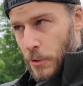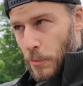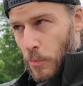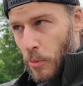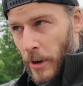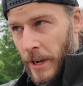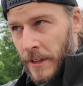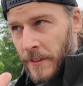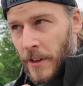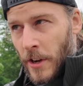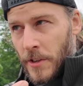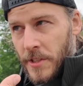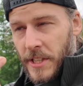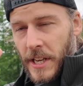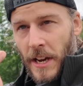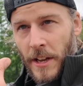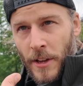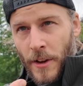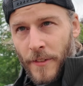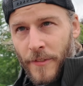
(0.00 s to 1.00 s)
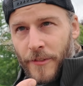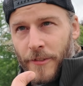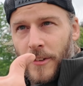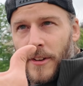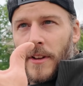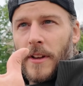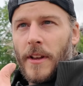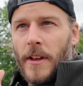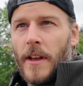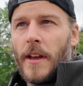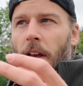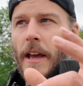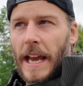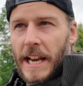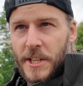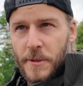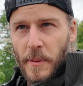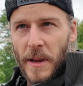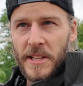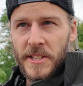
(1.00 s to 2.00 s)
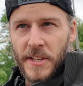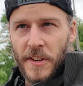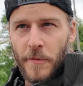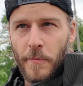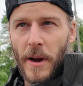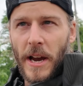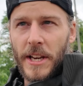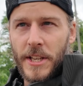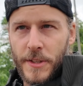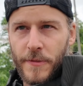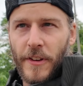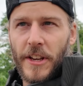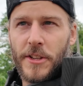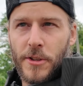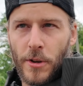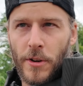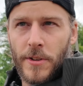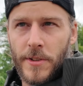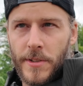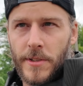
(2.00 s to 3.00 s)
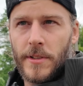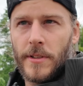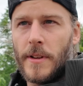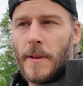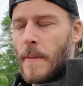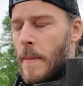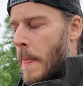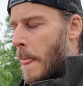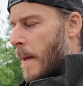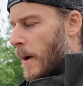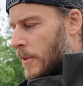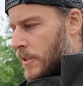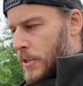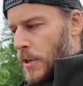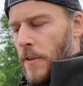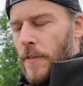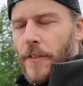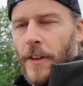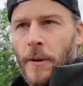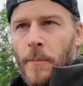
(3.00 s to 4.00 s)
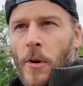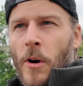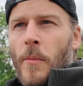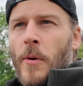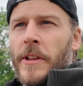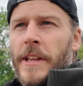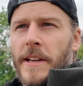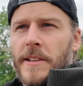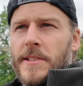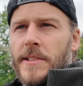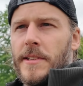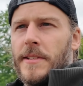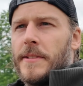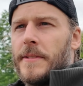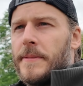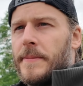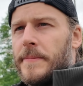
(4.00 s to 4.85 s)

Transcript: to bring those kind of expensive bikes features on something more modest.